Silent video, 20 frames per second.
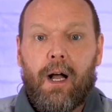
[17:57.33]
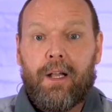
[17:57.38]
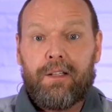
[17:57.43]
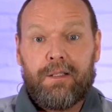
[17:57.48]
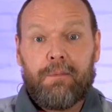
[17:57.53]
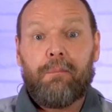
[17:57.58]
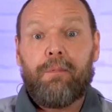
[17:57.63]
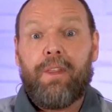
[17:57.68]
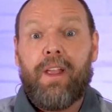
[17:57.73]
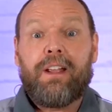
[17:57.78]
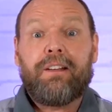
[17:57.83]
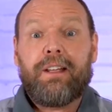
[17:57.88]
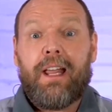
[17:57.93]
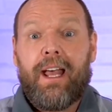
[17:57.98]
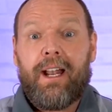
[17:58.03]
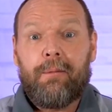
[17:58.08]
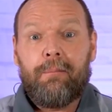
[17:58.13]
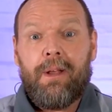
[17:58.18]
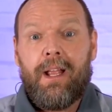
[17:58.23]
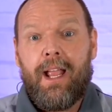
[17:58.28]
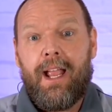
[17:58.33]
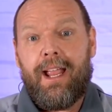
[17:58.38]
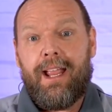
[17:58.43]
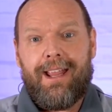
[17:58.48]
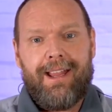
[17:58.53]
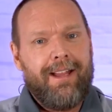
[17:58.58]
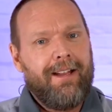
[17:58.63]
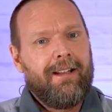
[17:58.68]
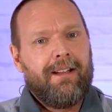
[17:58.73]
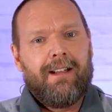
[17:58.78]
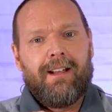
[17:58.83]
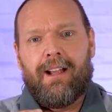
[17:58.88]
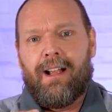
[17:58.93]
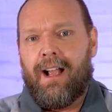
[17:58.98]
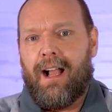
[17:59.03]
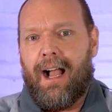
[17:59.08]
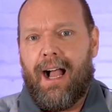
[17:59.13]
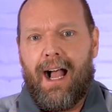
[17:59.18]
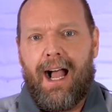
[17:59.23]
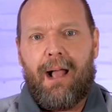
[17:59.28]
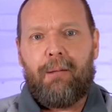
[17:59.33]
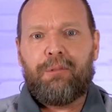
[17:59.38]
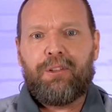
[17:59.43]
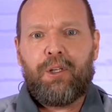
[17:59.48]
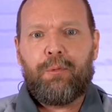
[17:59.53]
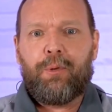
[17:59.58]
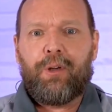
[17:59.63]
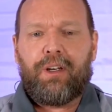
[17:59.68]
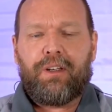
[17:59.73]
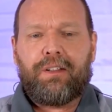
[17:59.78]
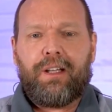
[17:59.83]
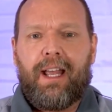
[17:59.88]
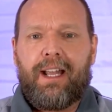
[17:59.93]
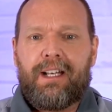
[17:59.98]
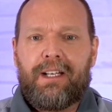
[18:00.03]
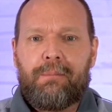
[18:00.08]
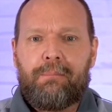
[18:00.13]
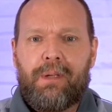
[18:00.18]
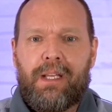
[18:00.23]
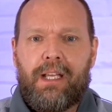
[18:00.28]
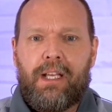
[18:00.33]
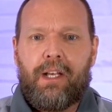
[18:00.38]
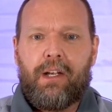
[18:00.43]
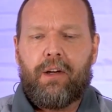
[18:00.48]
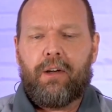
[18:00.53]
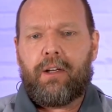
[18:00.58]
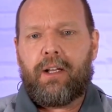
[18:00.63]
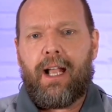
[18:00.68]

Awesome. Thanks, Adam. Hey, I'm super excited to be here.